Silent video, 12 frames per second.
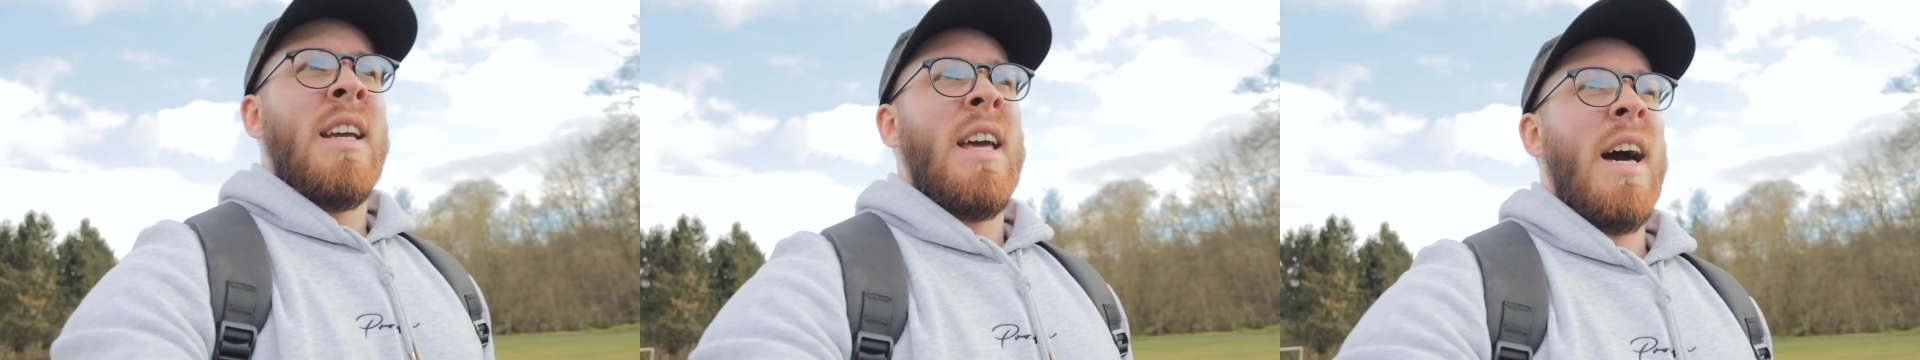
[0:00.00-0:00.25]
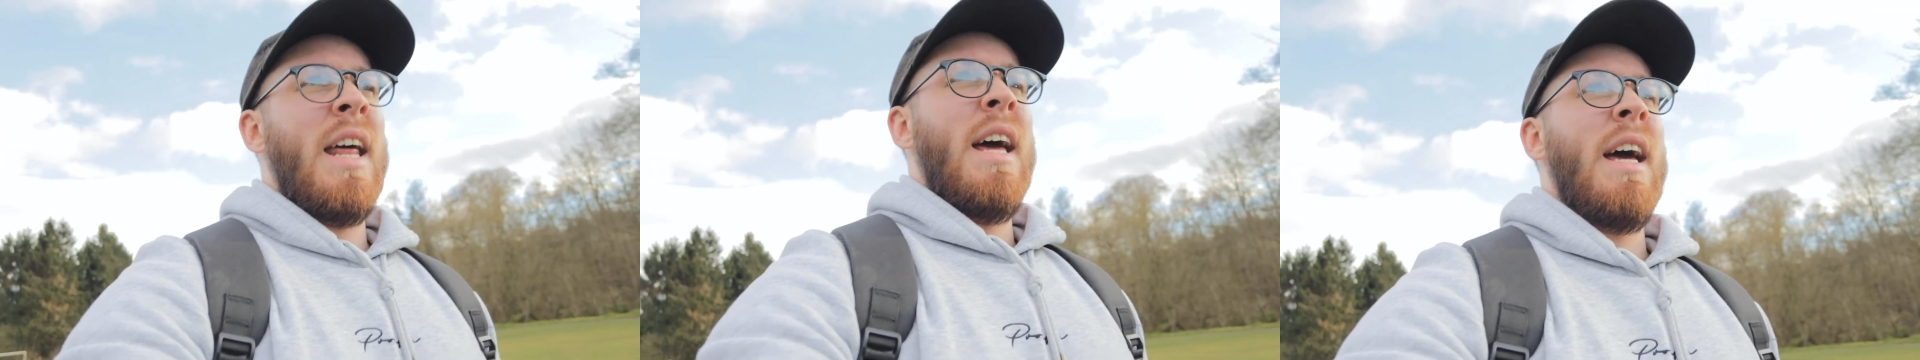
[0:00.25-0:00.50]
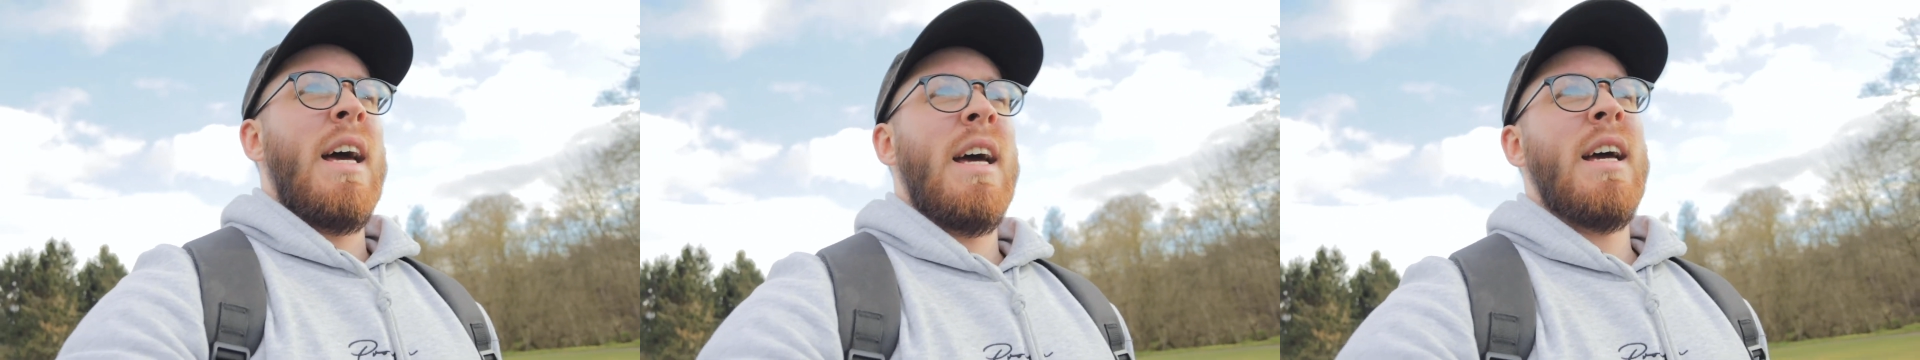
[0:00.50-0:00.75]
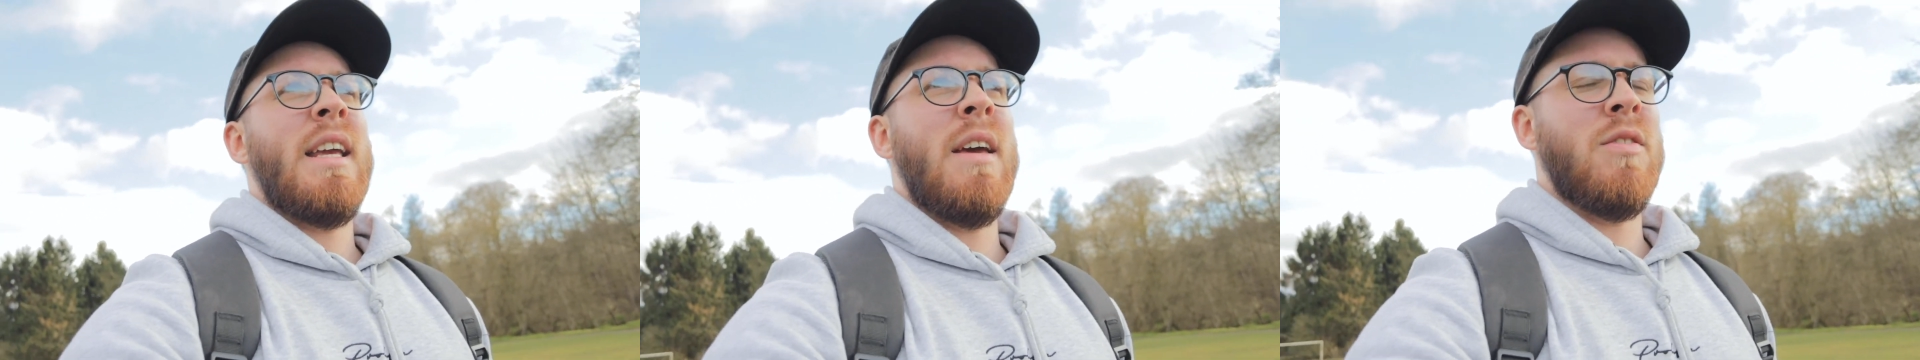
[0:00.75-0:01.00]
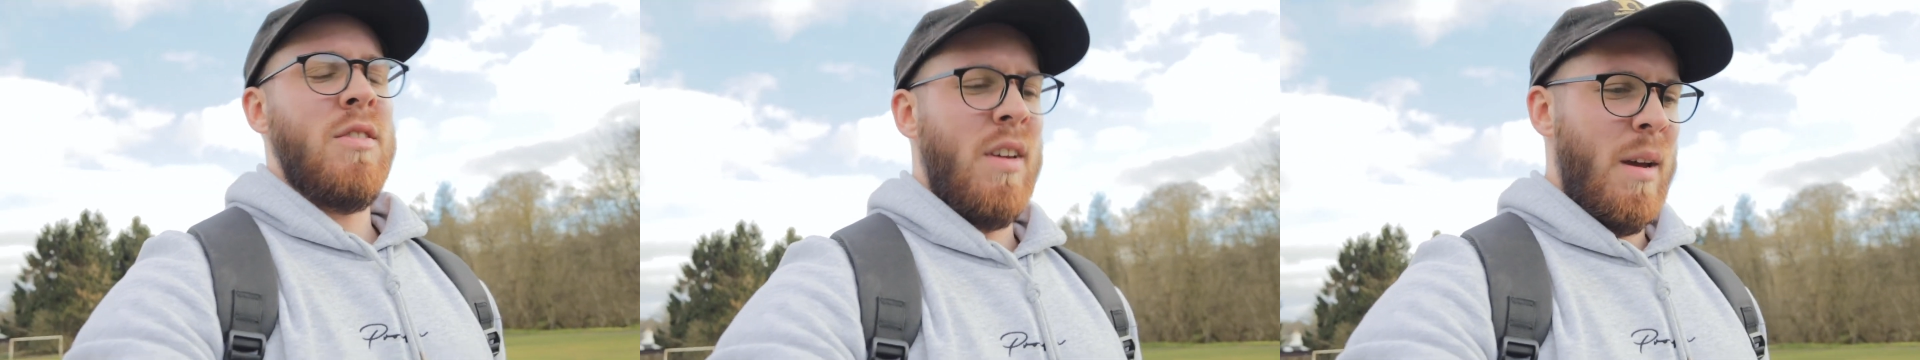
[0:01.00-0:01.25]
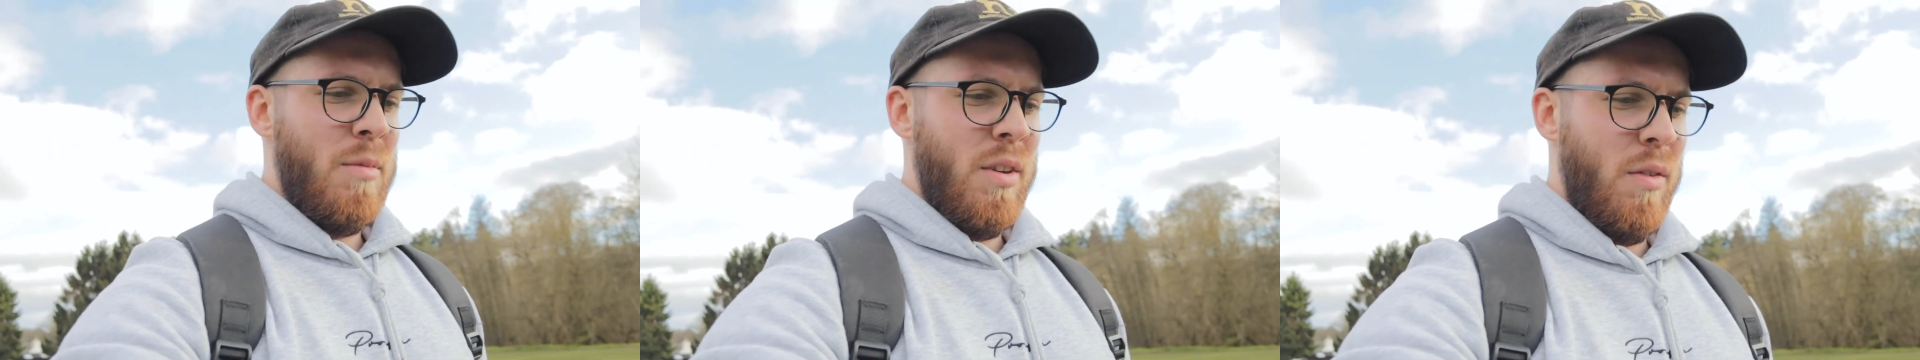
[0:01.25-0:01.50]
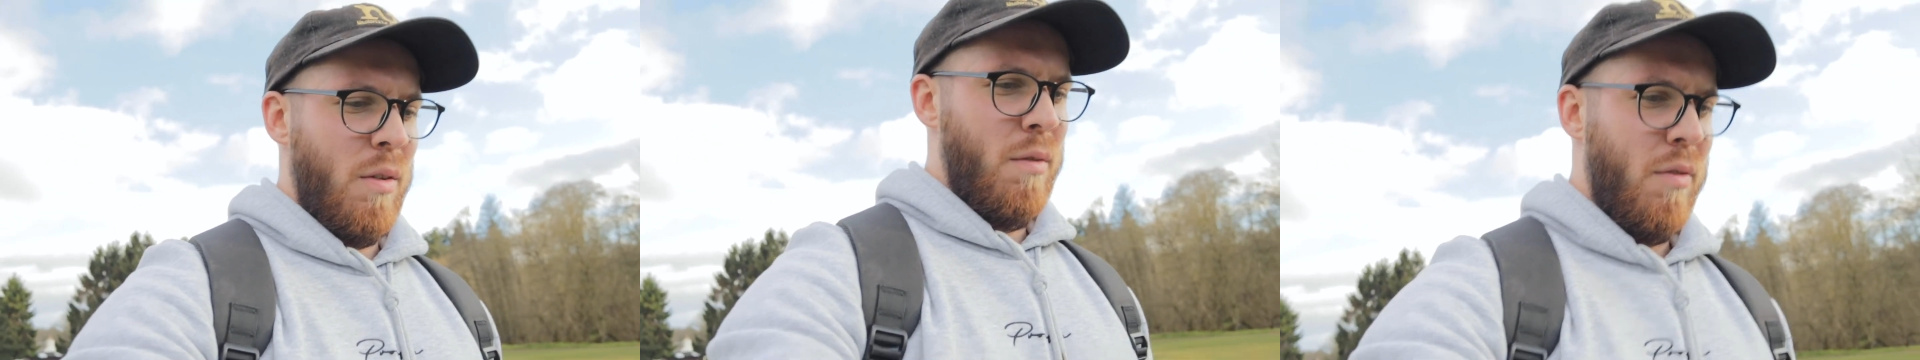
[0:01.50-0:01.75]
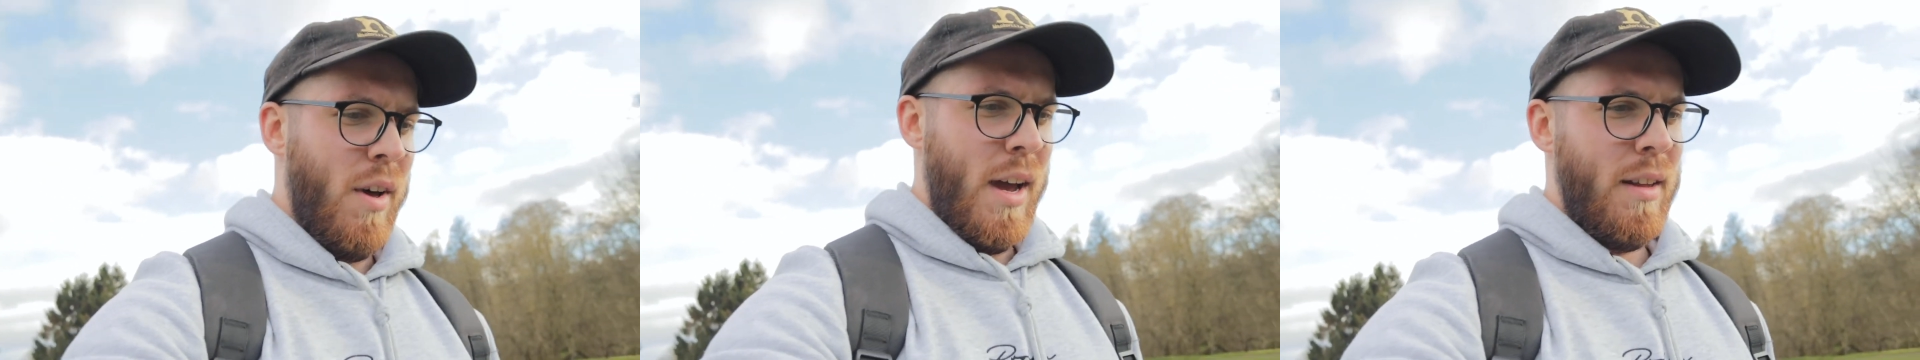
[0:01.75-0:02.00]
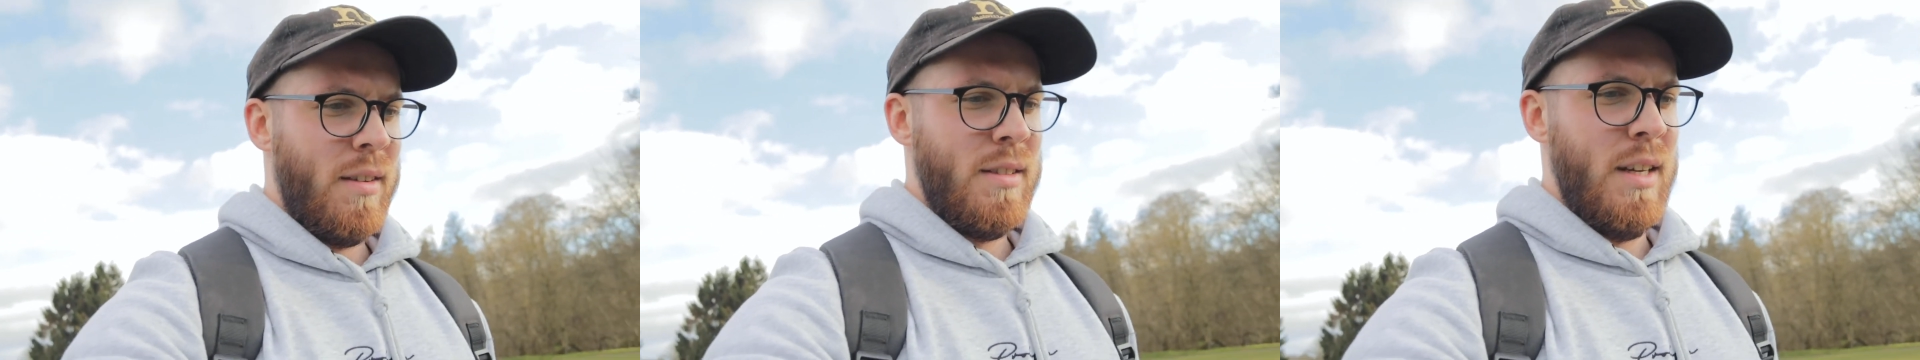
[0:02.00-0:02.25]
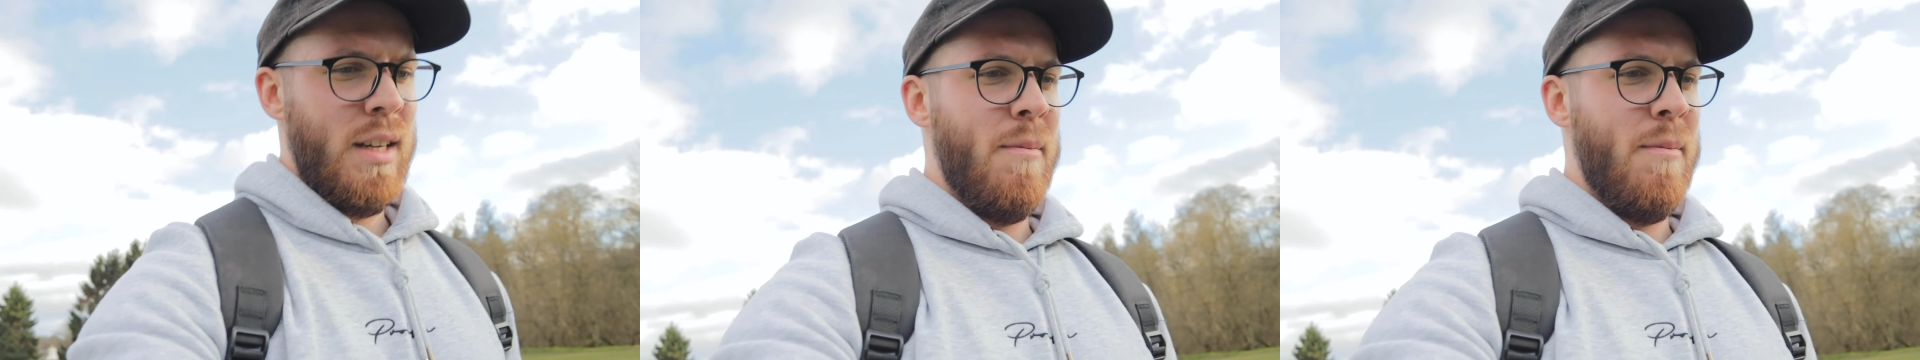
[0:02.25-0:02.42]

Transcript: kind of gives you time to reflect, doesn't it?